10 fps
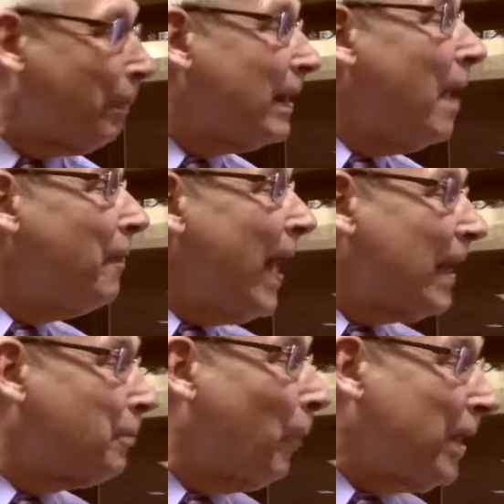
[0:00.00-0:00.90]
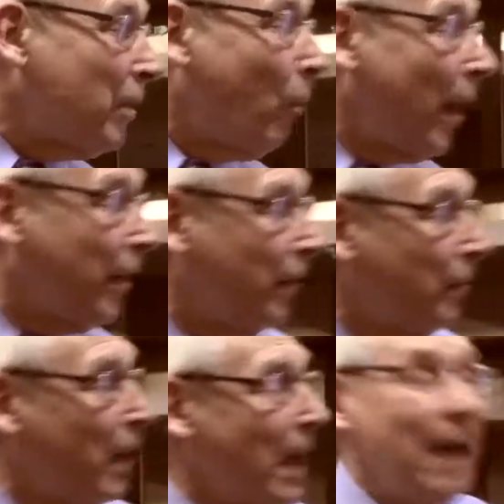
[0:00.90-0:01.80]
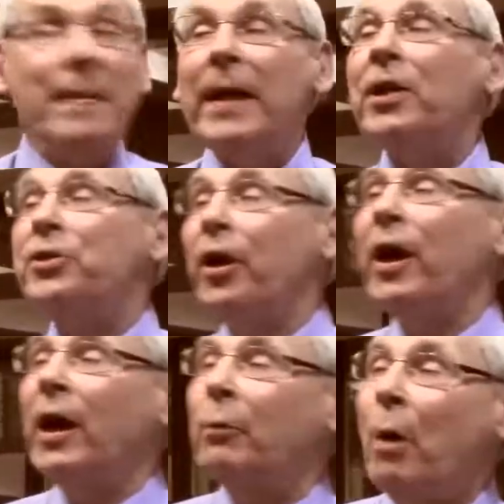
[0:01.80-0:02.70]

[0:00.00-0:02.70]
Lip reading: But that's what you want to do. And then adjourn.